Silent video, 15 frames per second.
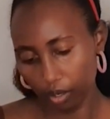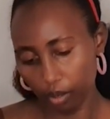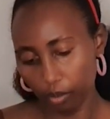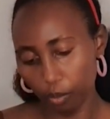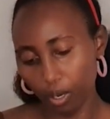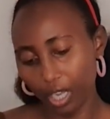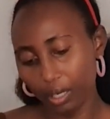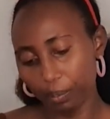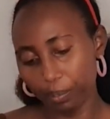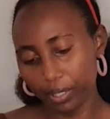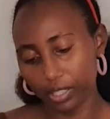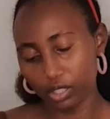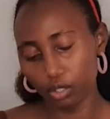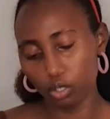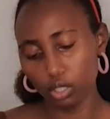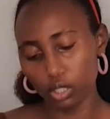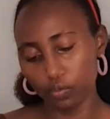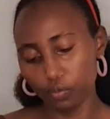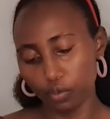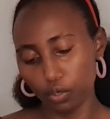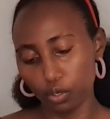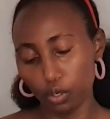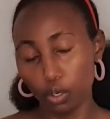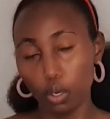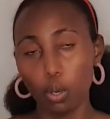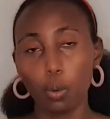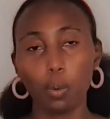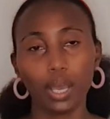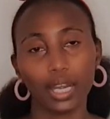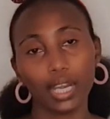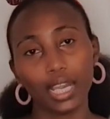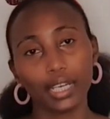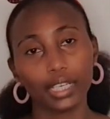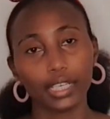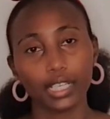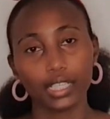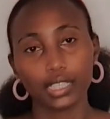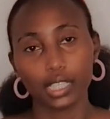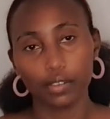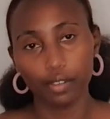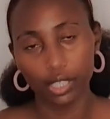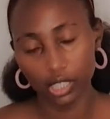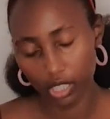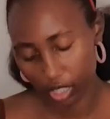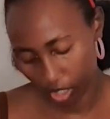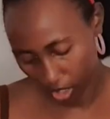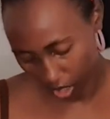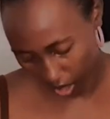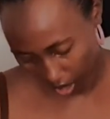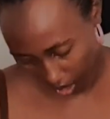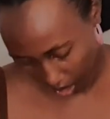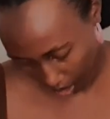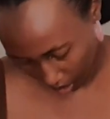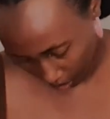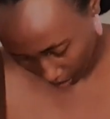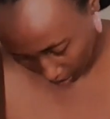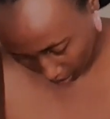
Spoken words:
one piece goes for 170 shillings.